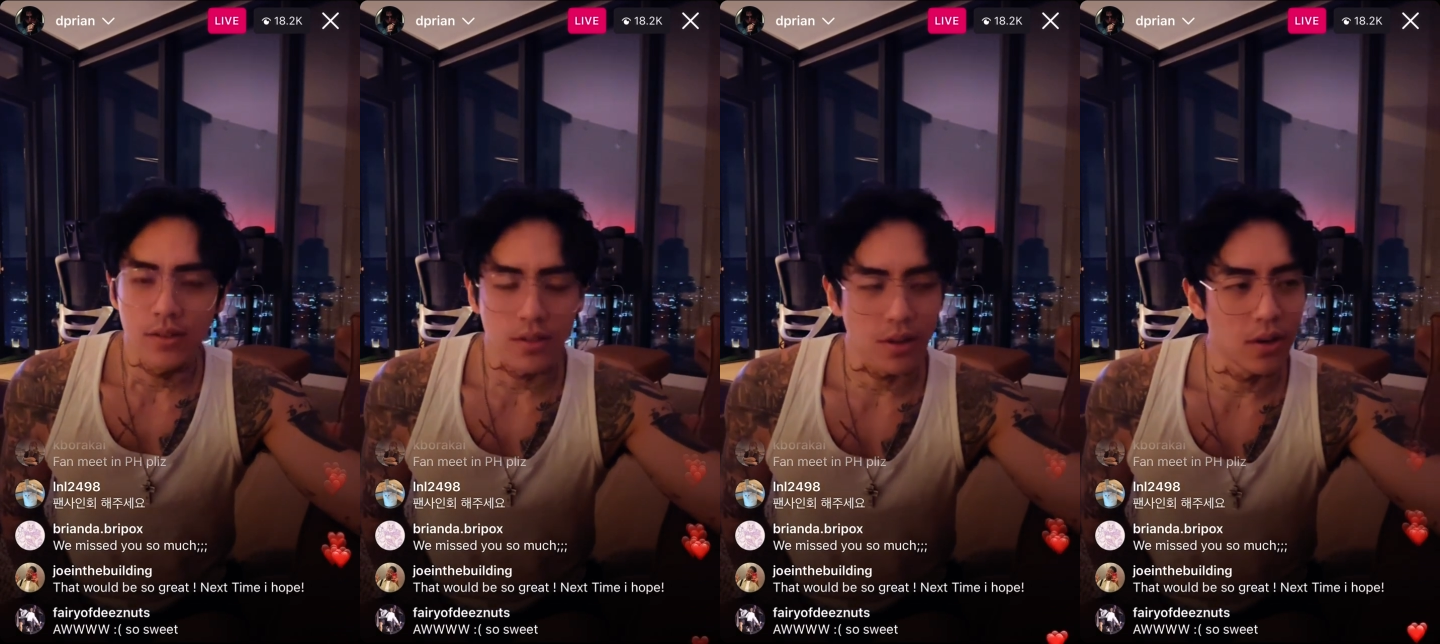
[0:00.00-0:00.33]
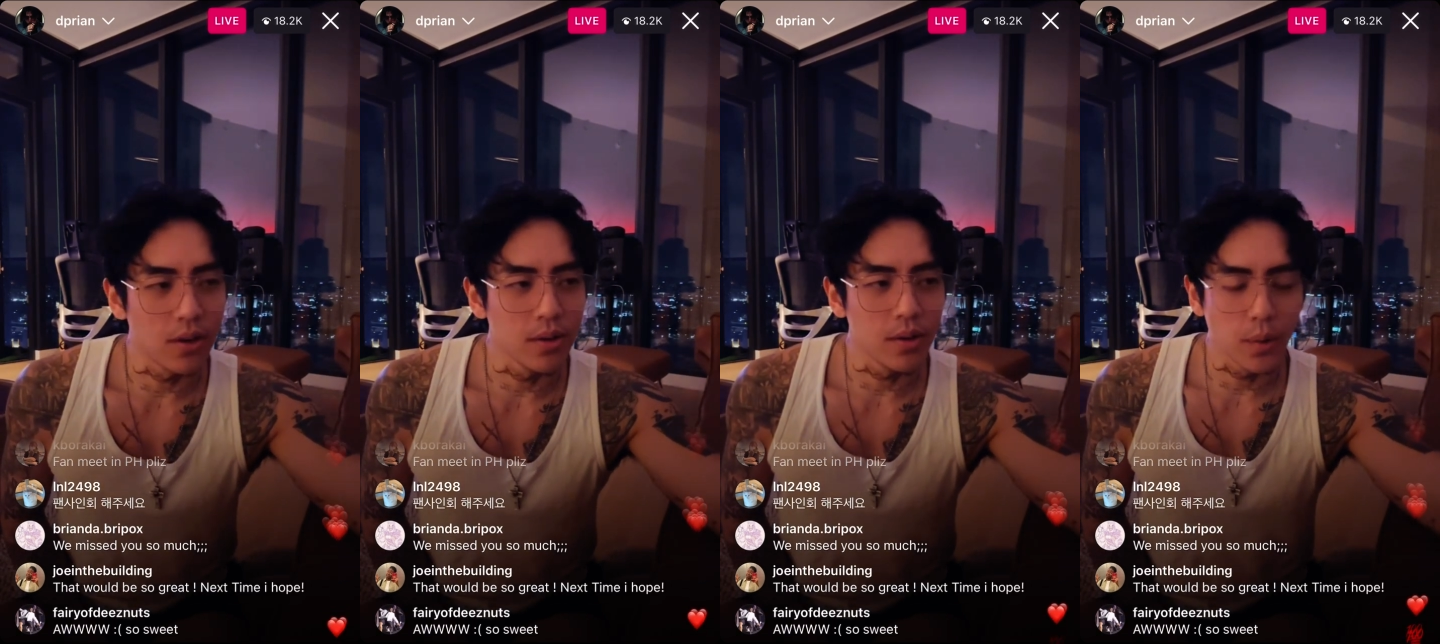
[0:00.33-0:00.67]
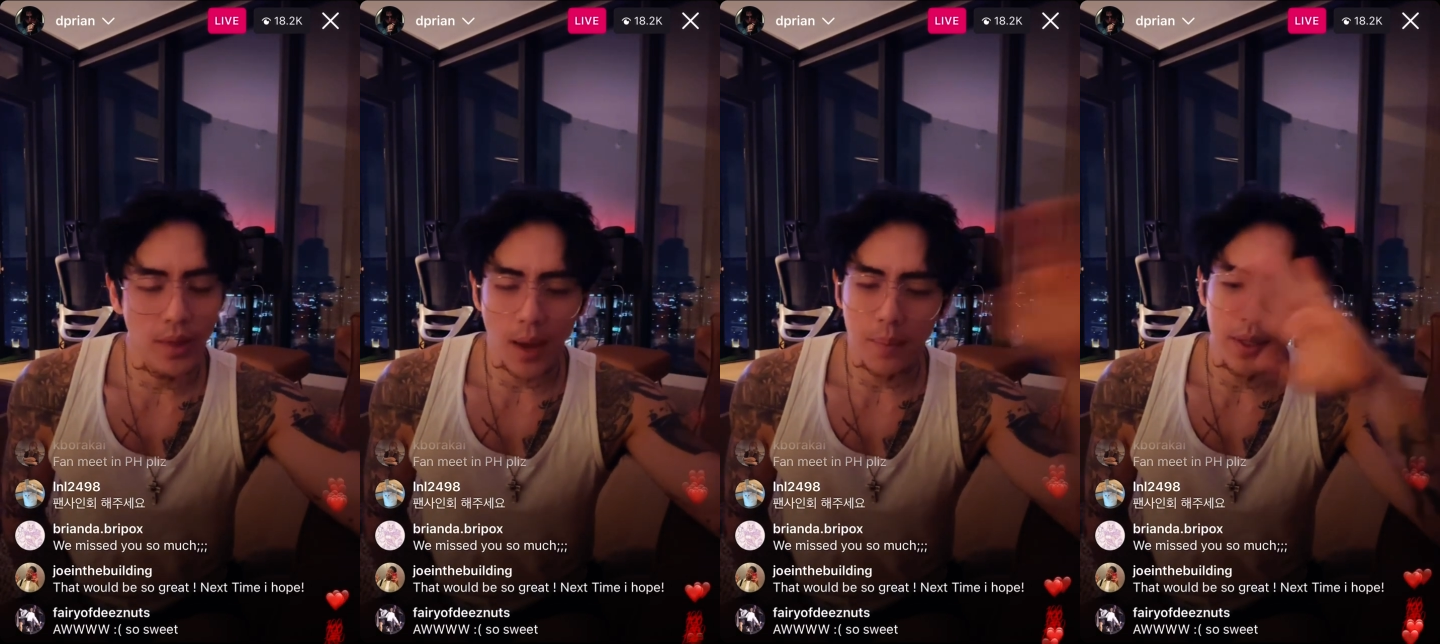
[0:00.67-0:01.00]
So
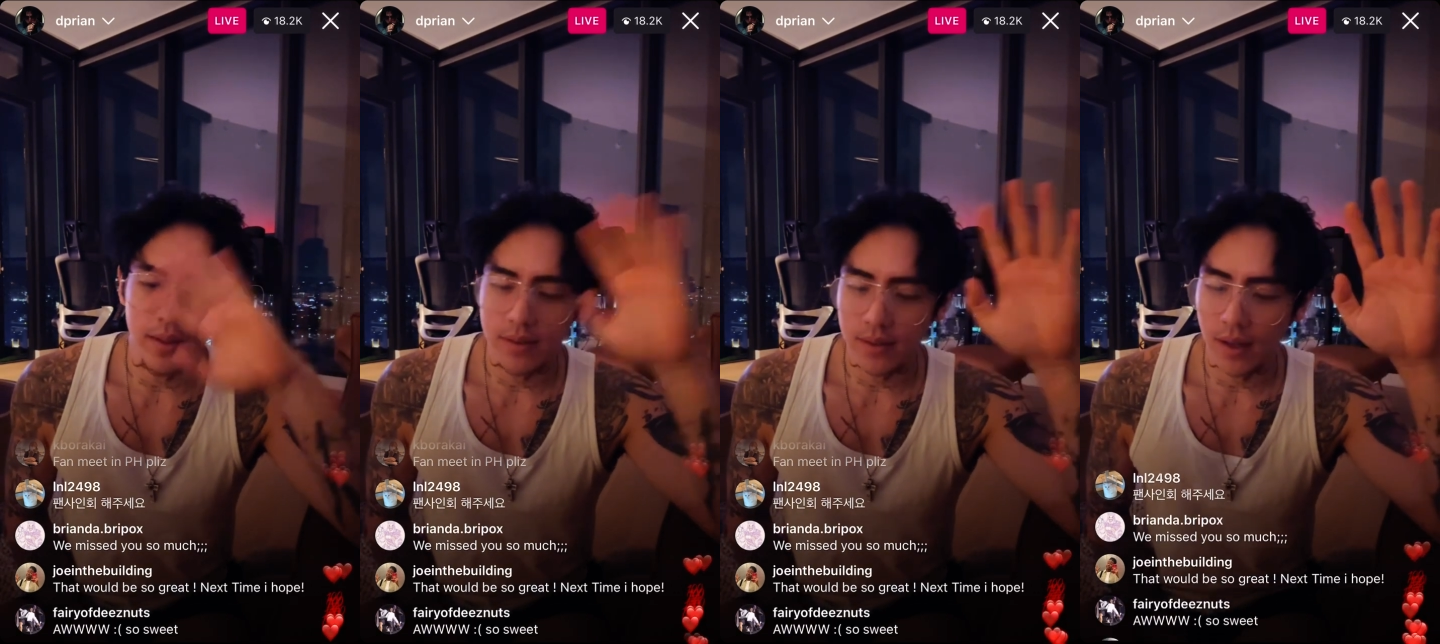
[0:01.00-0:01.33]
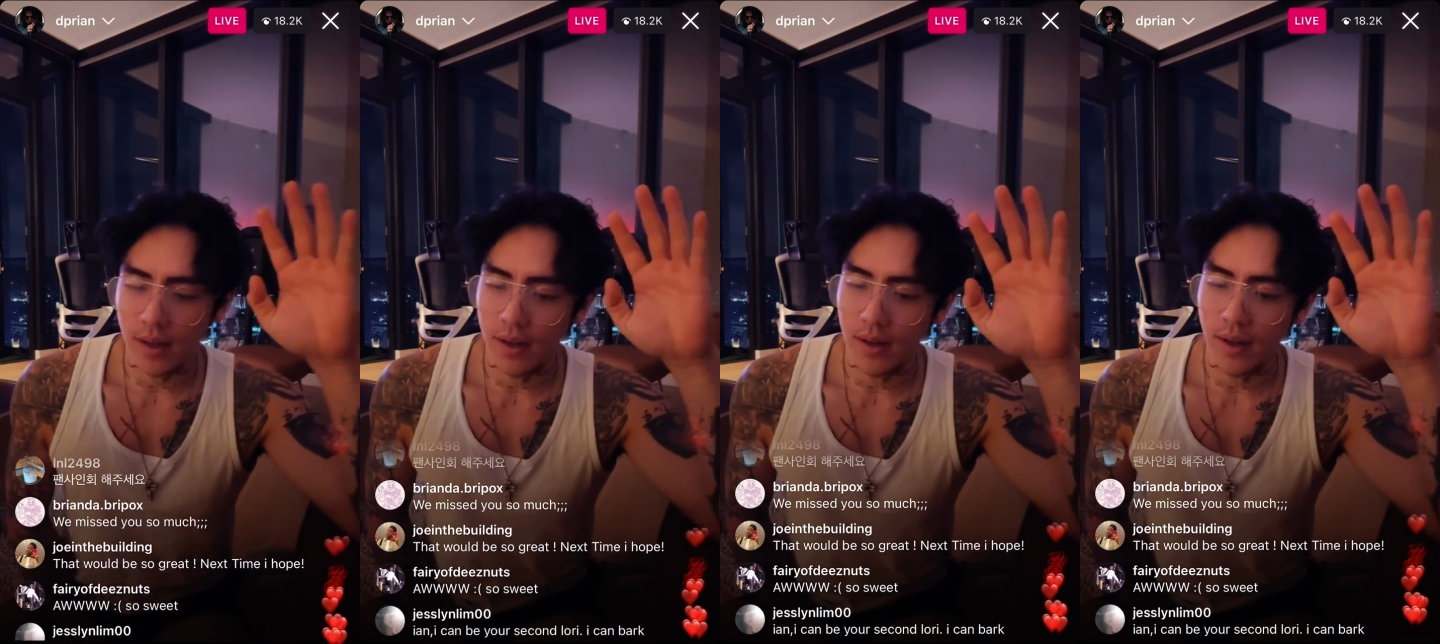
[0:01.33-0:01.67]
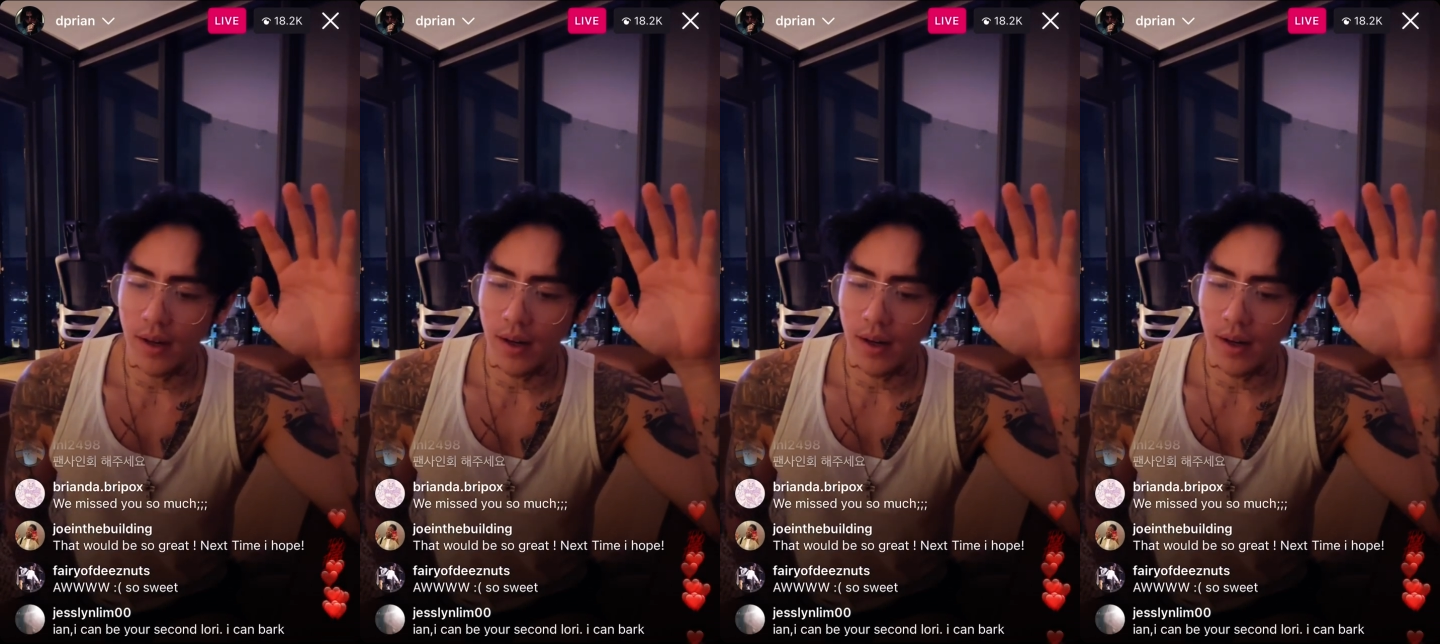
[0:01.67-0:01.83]
with that being said,